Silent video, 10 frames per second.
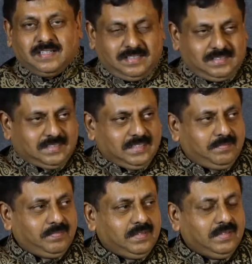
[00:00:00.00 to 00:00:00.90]
industry.
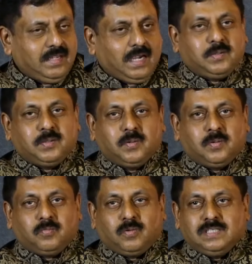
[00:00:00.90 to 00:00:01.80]
I don't
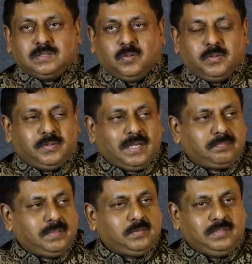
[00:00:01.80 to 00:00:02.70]
know what is going to
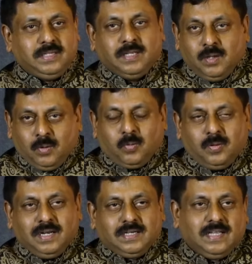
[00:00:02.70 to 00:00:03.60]
happen to the
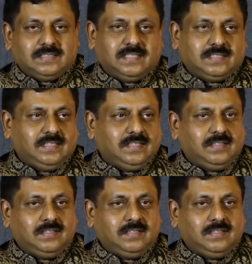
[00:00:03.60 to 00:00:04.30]
oil and gas sector.